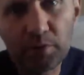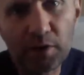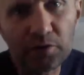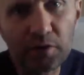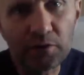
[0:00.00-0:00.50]

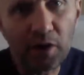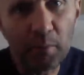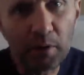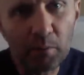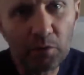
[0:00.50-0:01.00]
potentially
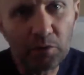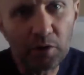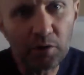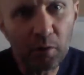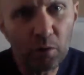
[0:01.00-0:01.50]
typing, I'm just
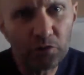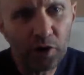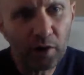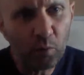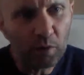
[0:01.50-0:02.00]
going to double
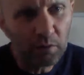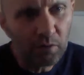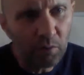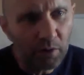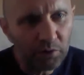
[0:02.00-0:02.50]
check
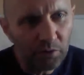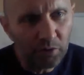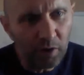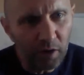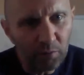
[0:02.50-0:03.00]
what
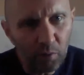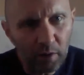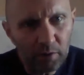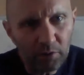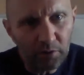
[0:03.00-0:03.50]
questions you guys
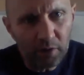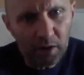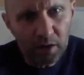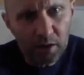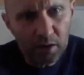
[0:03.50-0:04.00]
wanted to
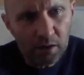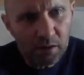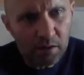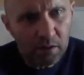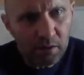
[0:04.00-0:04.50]
see.
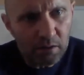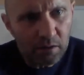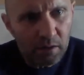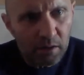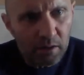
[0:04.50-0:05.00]

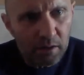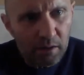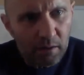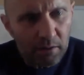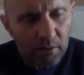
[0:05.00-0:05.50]

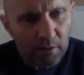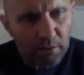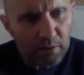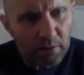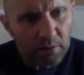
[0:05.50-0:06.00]

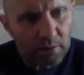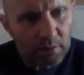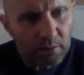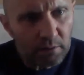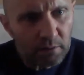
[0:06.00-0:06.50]

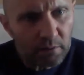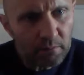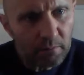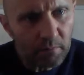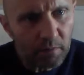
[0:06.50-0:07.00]
Let's
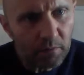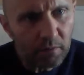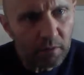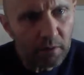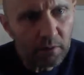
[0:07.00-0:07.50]

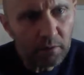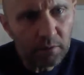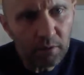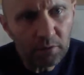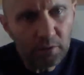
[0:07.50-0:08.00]
see,
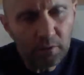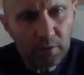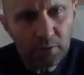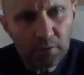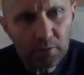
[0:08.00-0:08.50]

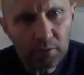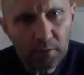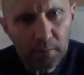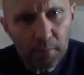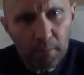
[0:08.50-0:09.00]
discussions.